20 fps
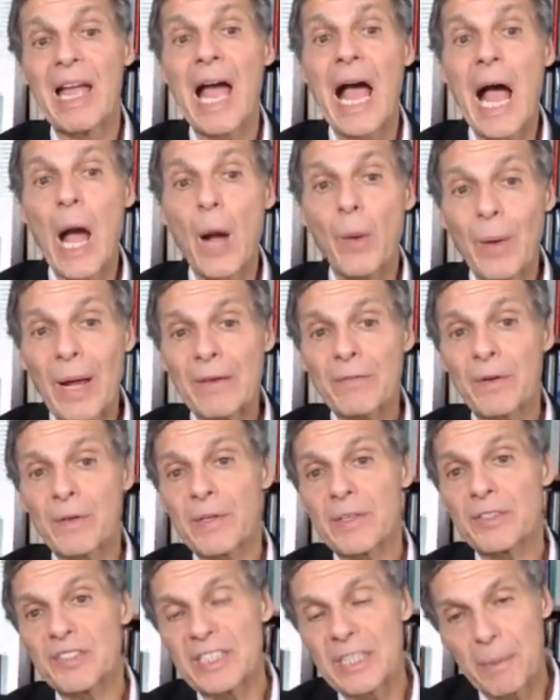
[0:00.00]
However,
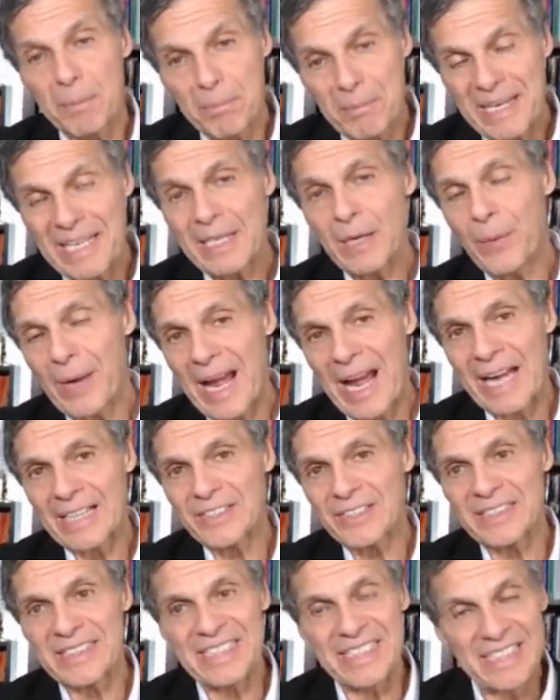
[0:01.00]
there's an amino
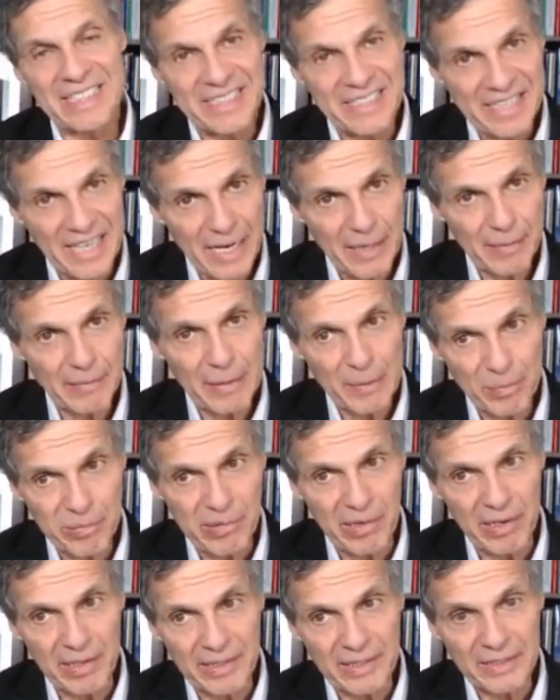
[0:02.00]
acid in dairy
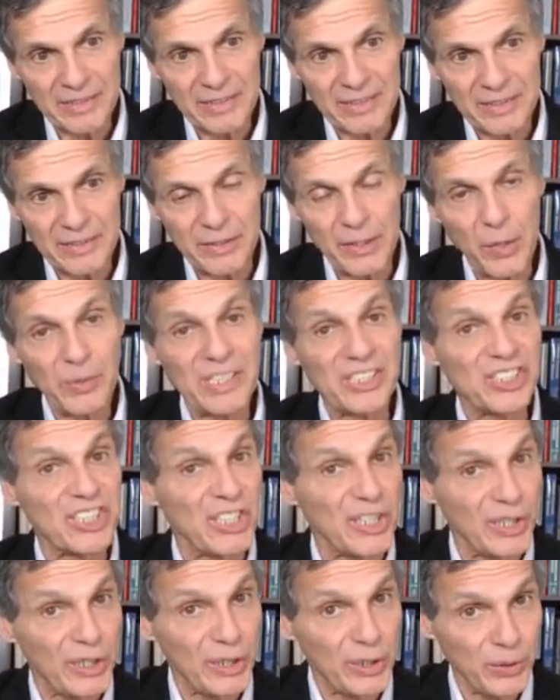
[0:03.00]
products known as
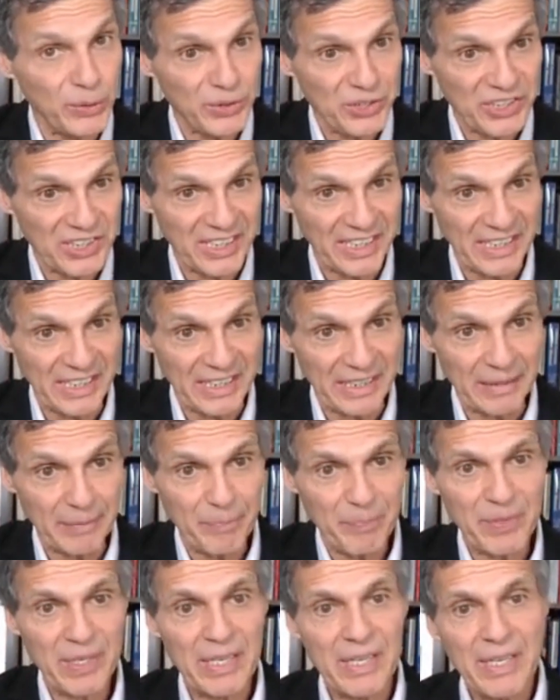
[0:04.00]
leucine
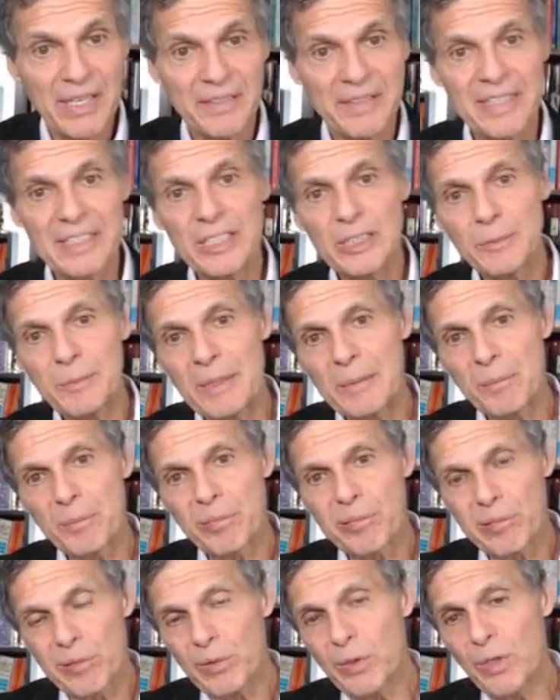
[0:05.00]
that has been
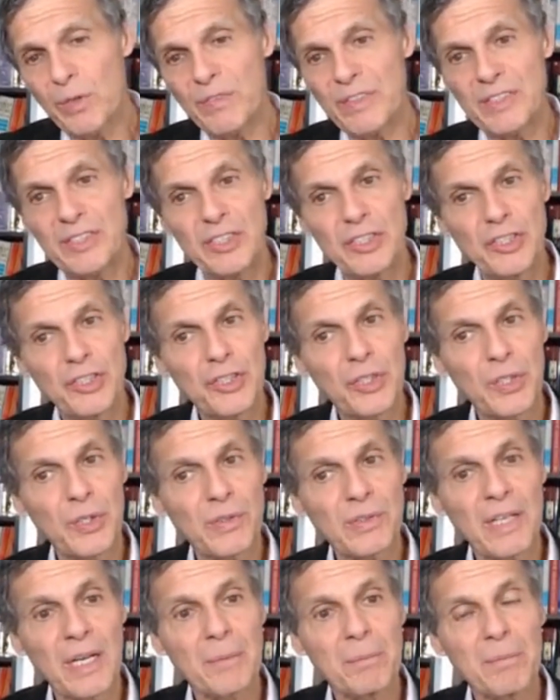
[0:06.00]
proven to
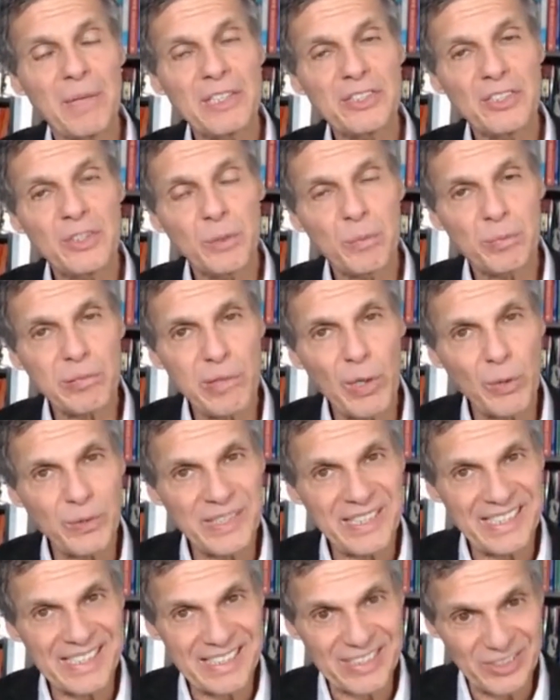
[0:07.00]
turn on muscle
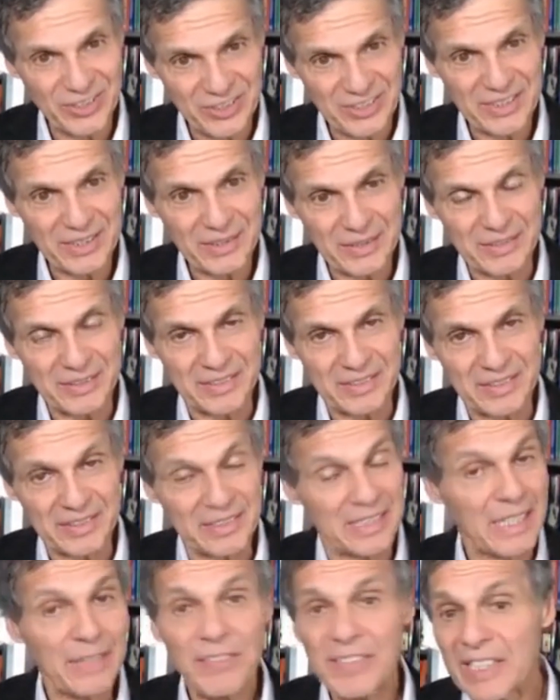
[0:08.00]
protein synthesis,
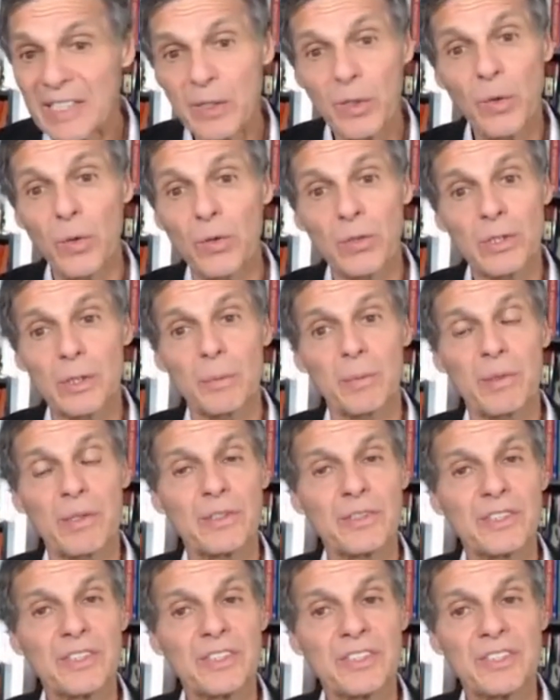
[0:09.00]
even in older
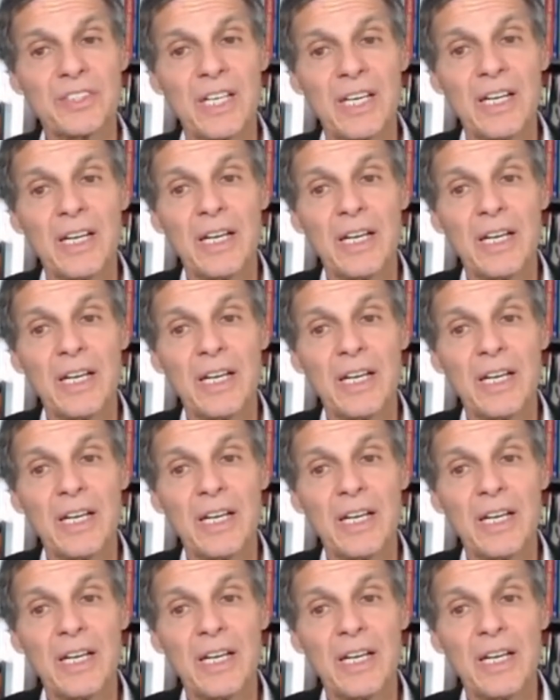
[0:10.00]
persons